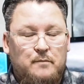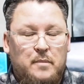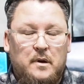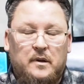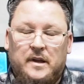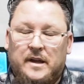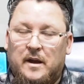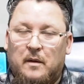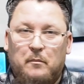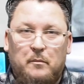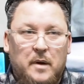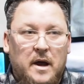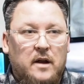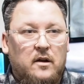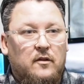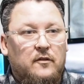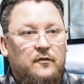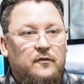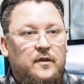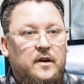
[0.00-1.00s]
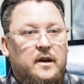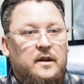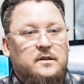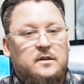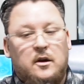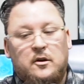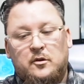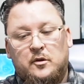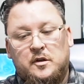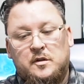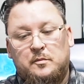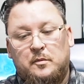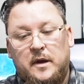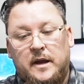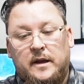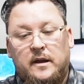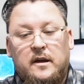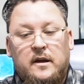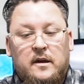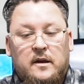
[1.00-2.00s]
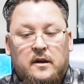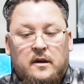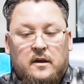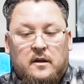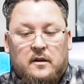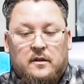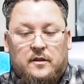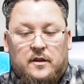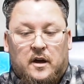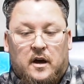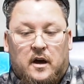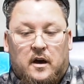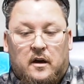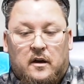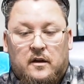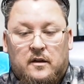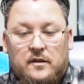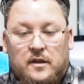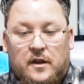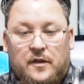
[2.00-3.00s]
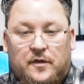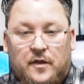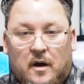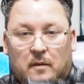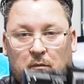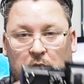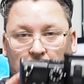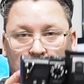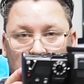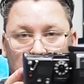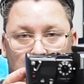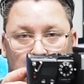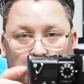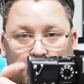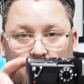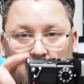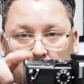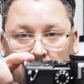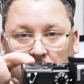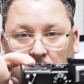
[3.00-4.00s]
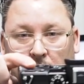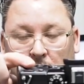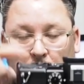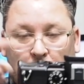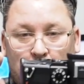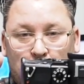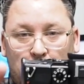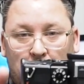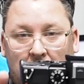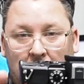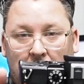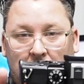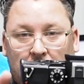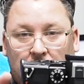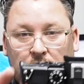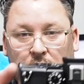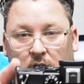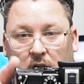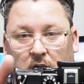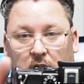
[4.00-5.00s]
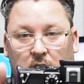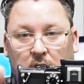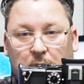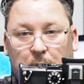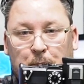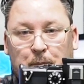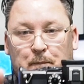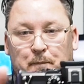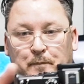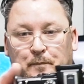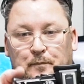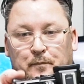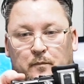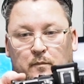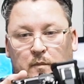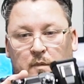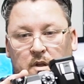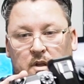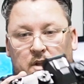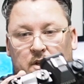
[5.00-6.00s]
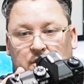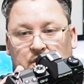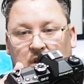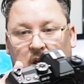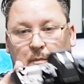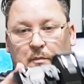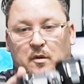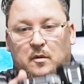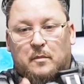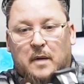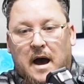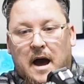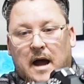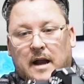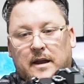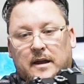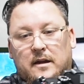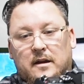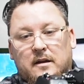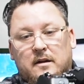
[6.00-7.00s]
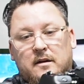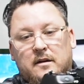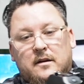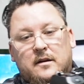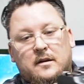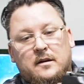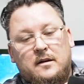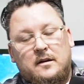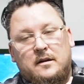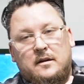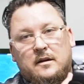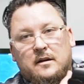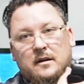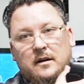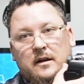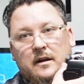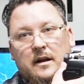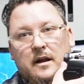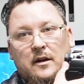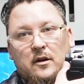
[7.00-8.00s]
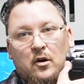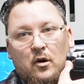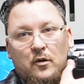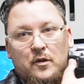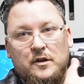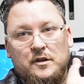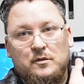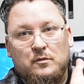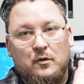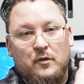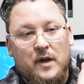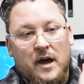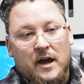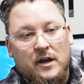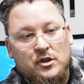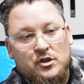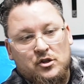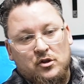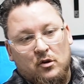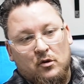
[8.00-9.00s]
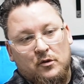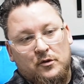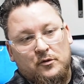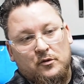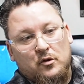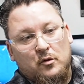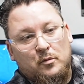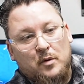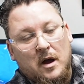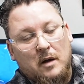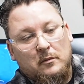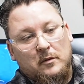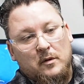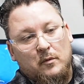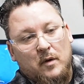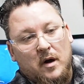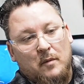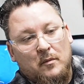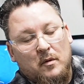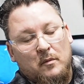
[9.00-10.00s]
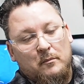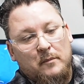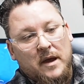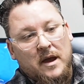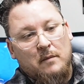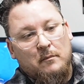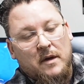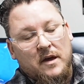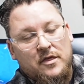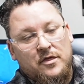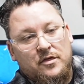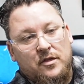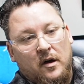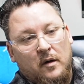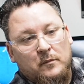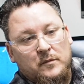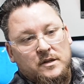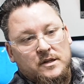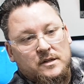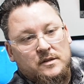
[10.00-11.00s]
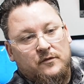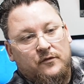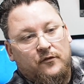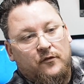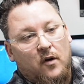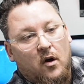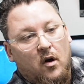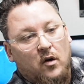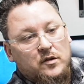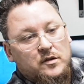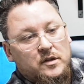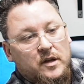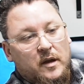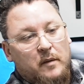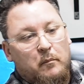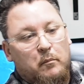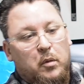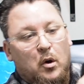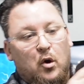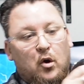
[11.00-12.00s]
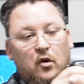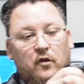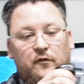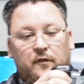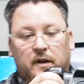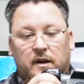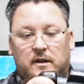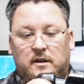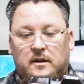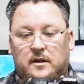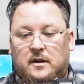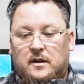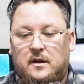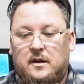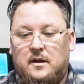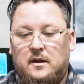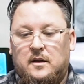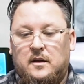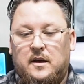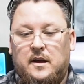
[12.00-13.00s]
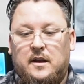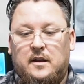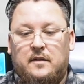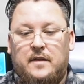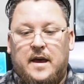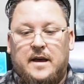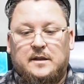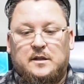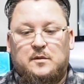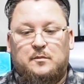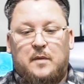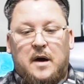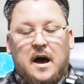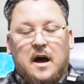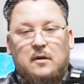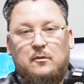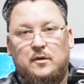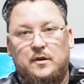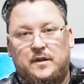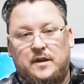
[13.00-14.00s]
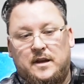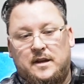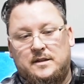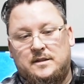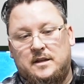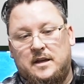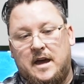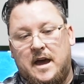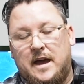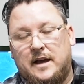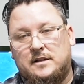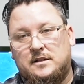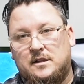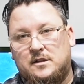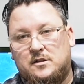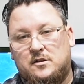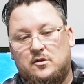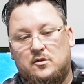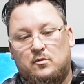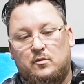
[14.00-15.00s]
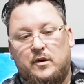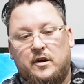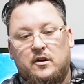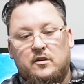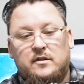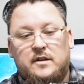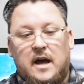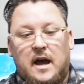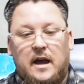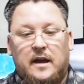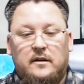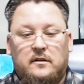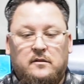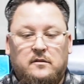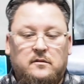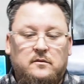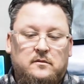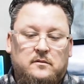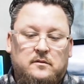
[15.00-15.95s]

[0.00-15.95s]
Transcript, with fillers: like a better fit. It's hard to explain. the thumb grip here in the back, the shape of the body, and I know this will not show through probably well, but man, my thumb just falls like perfect into that spot with easy access to the rear dial.